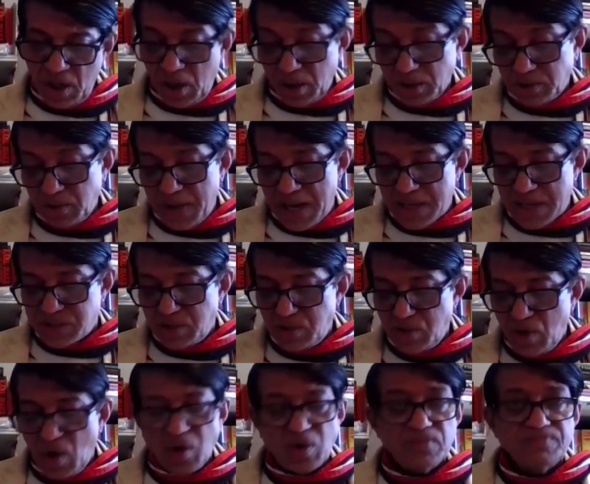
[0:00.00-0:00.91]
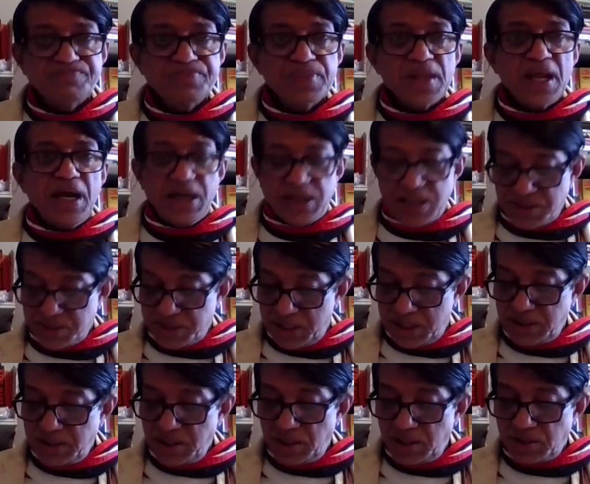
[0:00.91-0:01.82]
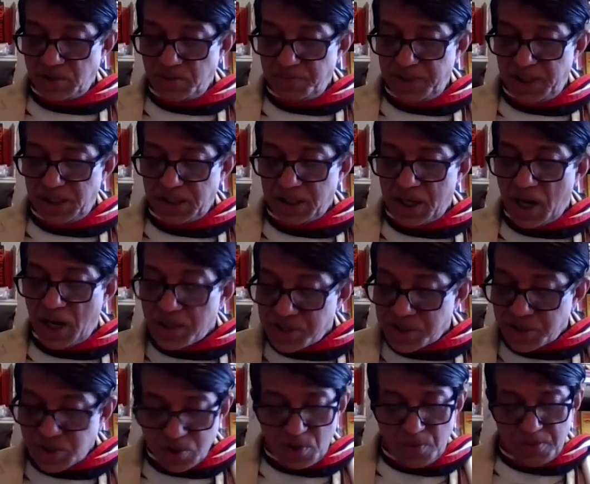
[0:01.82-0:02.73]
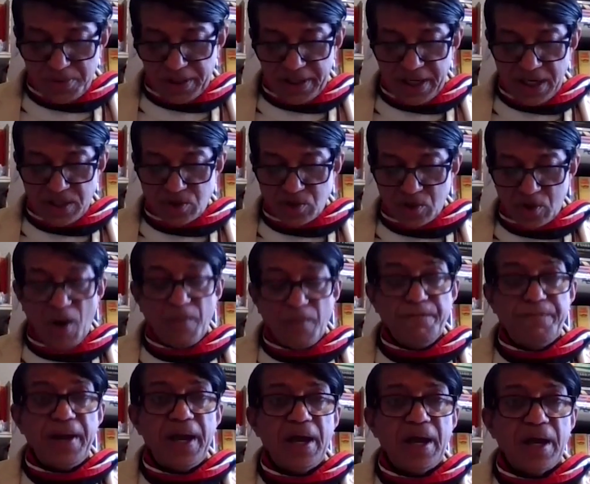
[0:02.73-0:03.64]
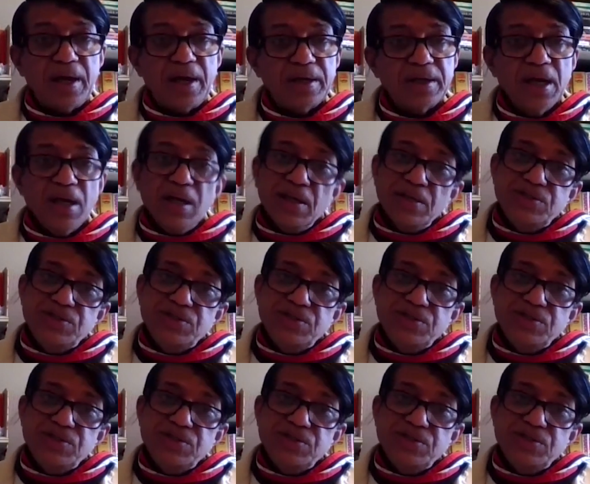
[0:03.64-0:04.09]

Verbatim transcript: although as you know, it has hitherto been customary to compare